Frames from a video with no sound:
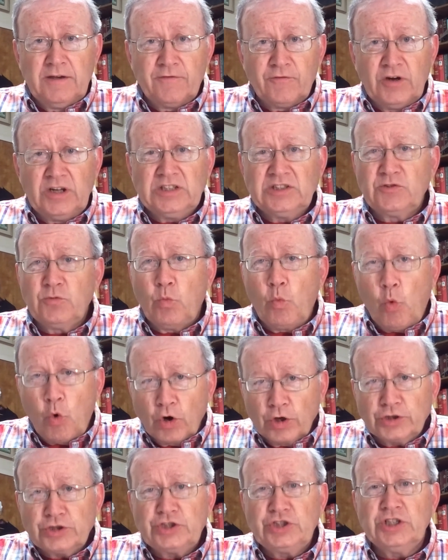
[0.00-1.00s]
friends,
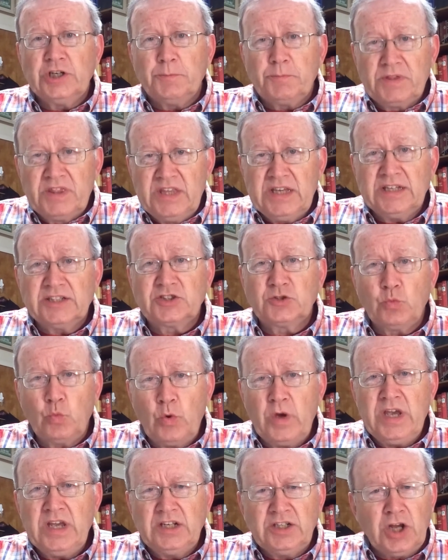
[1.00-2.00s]
worship this
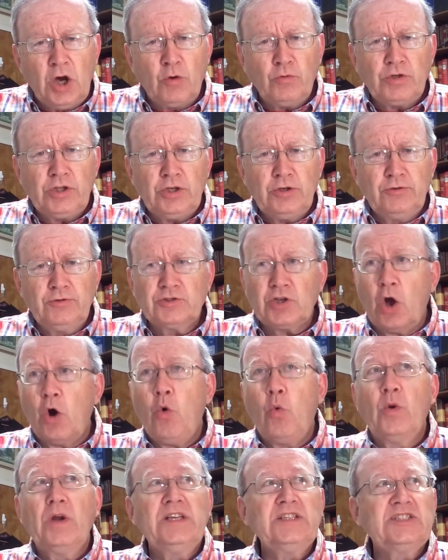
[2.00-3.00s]
week. Don't use,
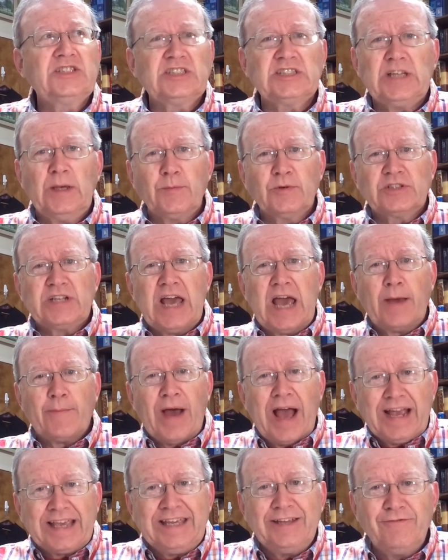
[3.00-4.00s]
oh, well, it's summertime.
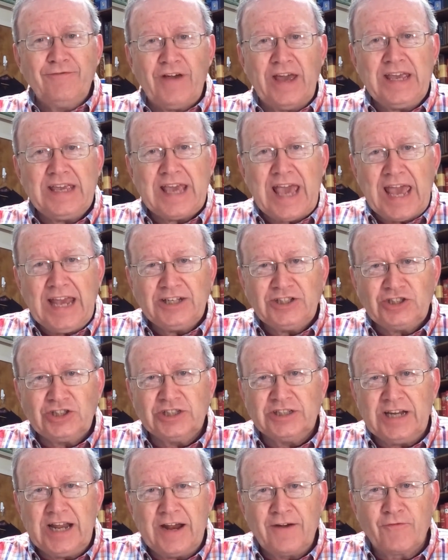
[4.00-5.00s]
I can
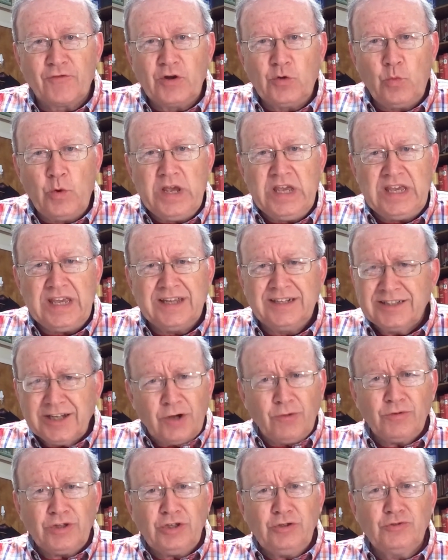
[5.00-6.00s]
vacation every weekend.
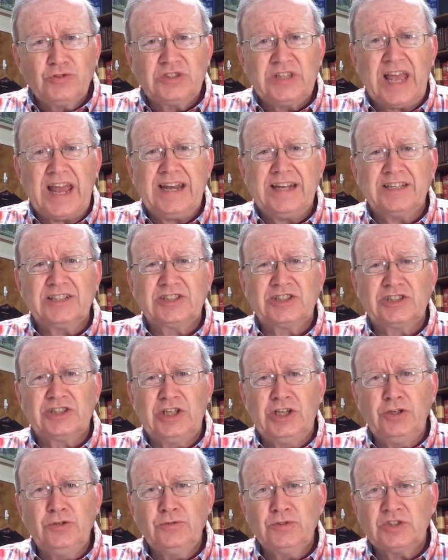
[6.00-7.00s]
Don't use that
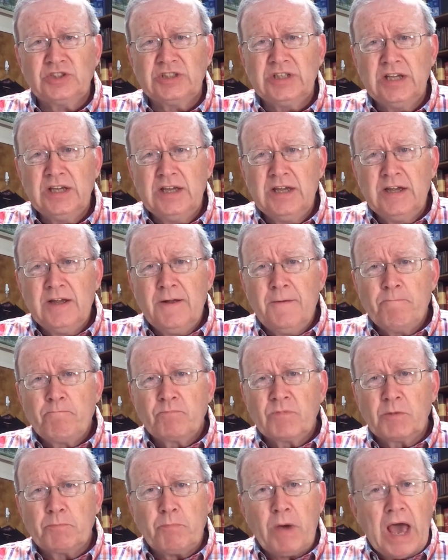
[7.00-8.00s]
excuse
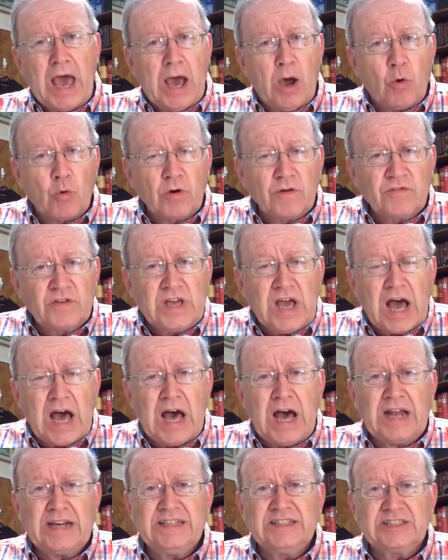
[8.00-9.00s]
power of
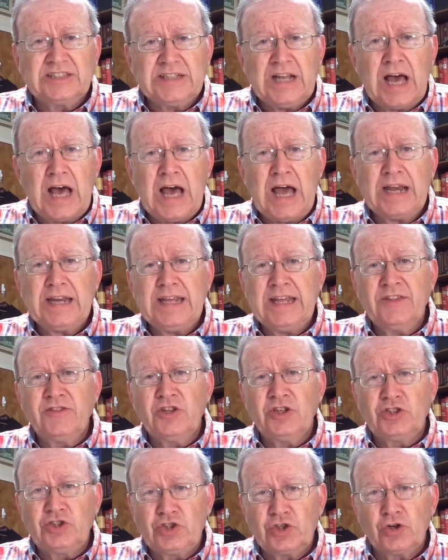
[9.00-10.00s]
God is not in
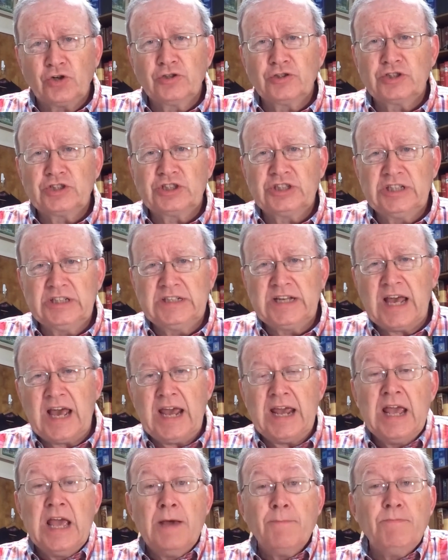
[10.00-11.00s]
the church
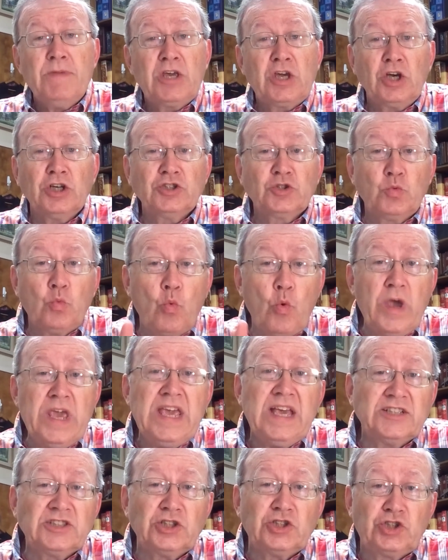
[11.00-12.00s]
today because
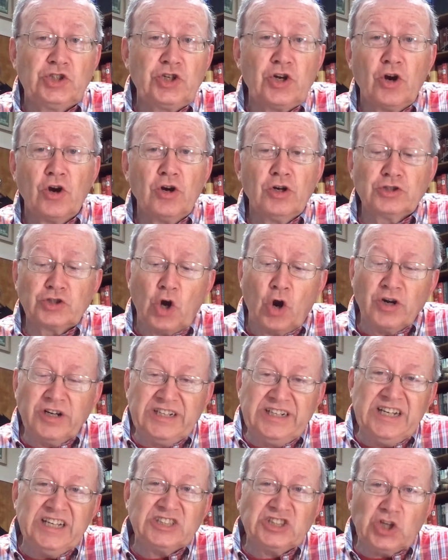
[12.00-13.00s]
we as a church are
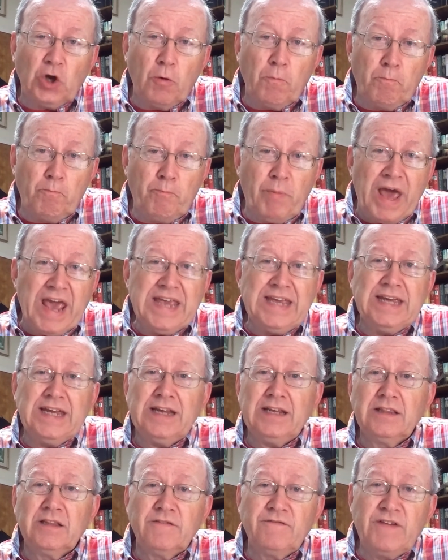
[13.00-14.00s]

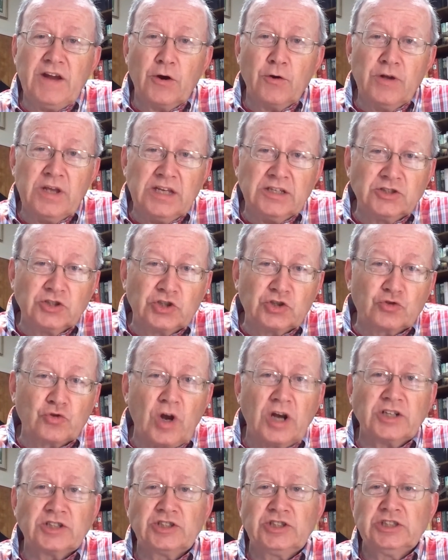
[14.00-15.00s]
disobeying the very
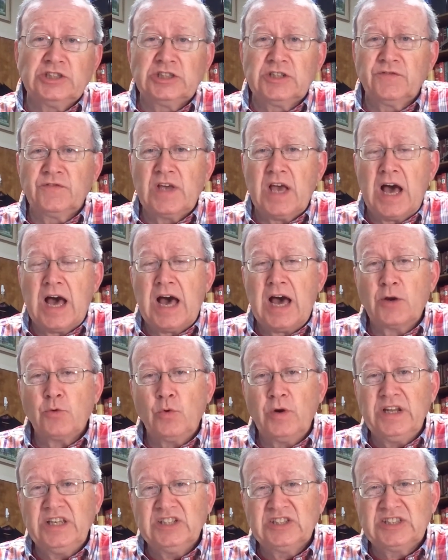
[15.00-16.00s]
instructions of God
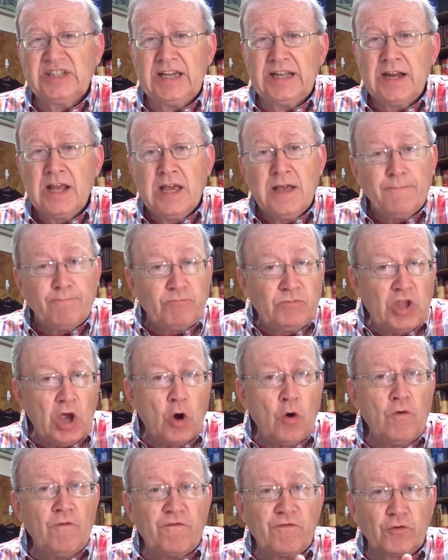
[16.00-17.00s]
when He said,
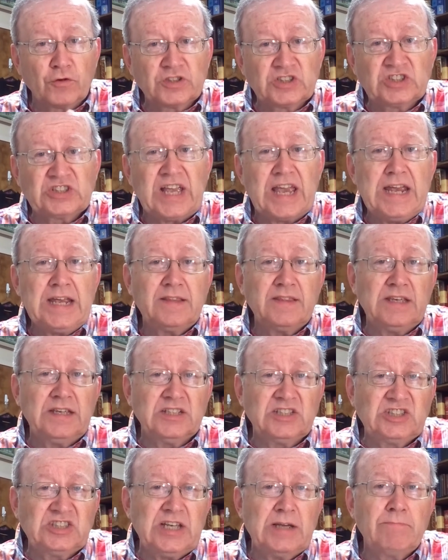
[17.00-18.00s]
Don't forsake the
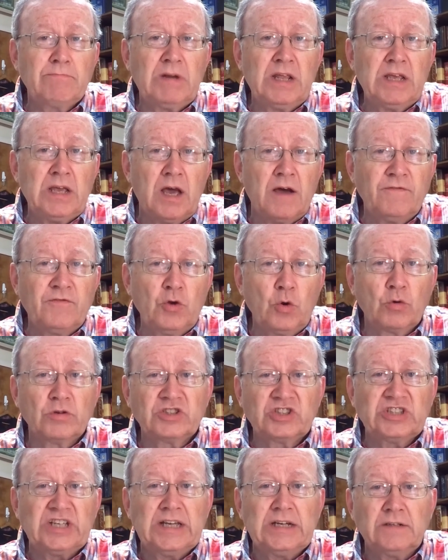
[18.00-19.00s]
assembling of
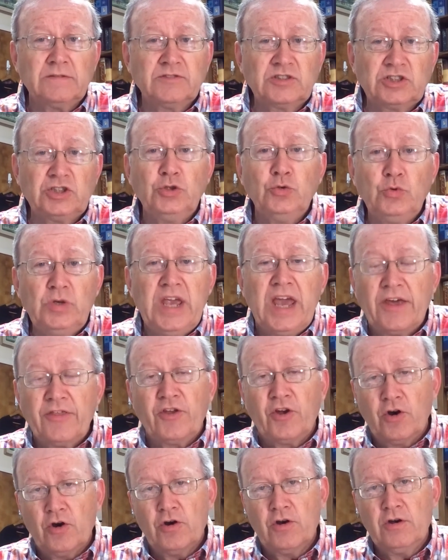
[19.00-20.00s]
yourselves
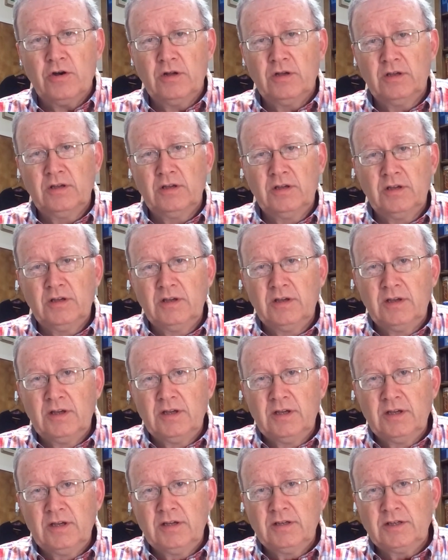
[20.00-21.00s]
together.
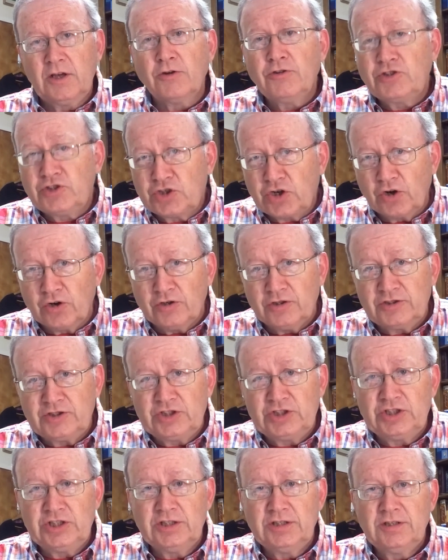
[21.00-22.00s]
Go to
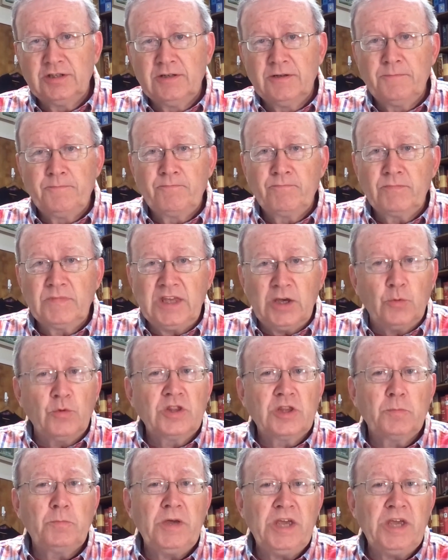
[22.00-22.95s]
church, get with the